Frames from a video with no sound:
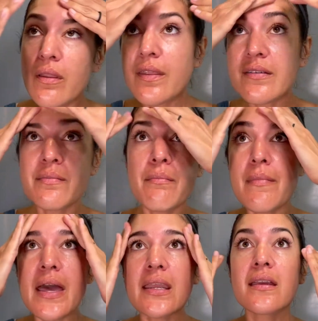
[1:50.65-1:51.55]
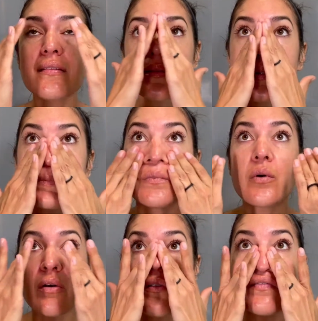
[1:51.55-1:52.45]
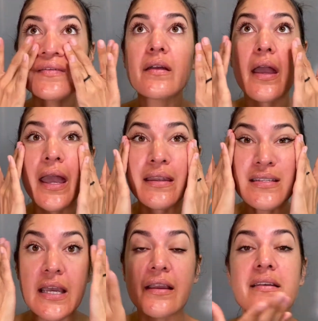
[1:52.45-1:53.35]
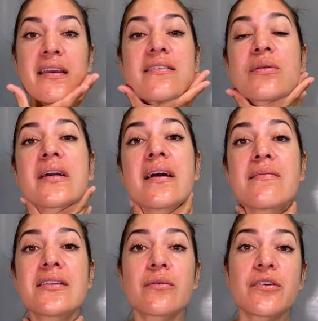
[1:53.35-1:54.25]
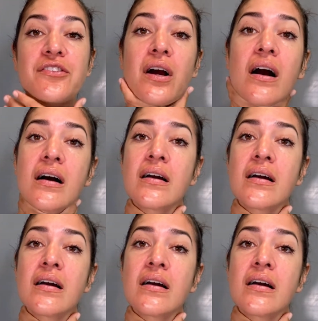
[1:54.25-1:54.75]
There's many moves and techniques when it comes to gua sha,